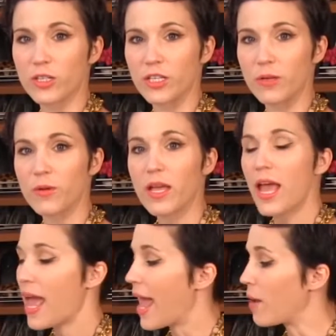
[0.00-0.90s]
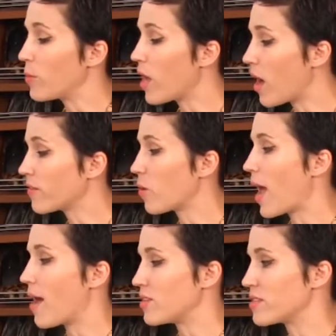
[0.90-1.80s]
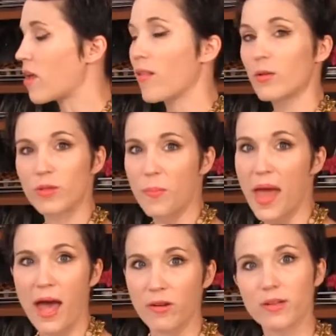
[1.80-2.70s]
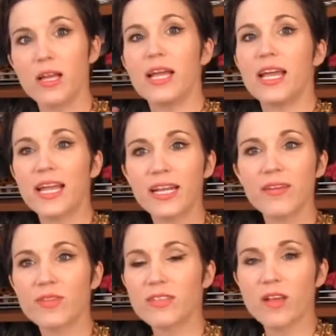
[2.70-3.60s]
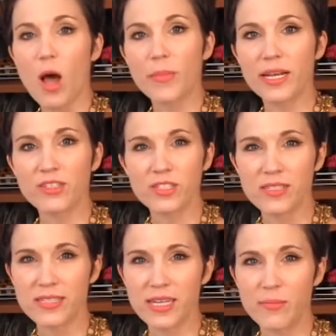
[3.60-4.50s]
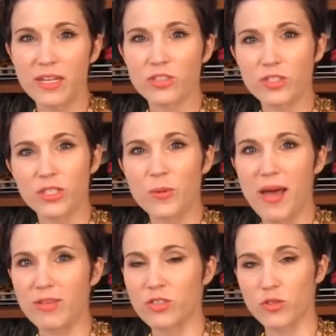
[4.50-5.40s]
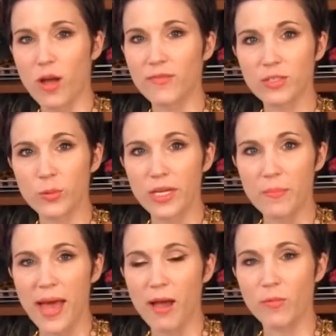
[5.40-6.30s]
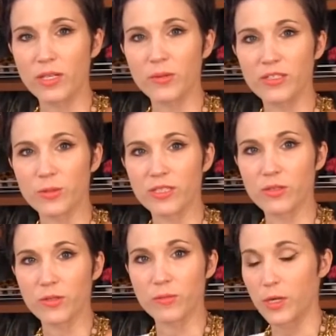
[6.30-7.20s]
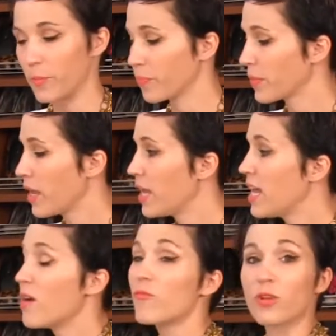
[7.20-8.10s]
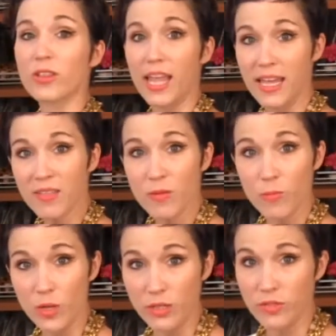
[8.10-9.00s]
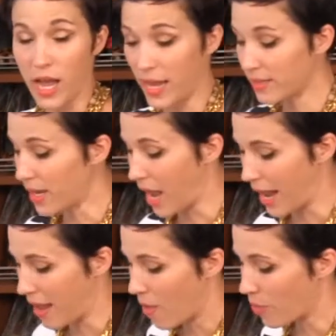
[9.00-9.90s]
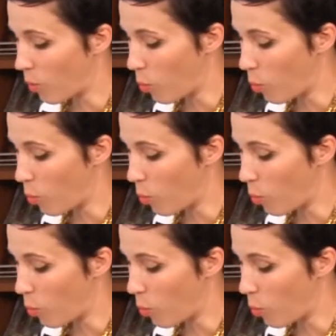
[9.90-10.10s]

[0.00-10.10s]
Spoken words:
hue. And we also have a solid with a pattern. Any of these combinations is gonna make sure you have a strong visual impact when you enter into a room. For length, when you tie a tie, the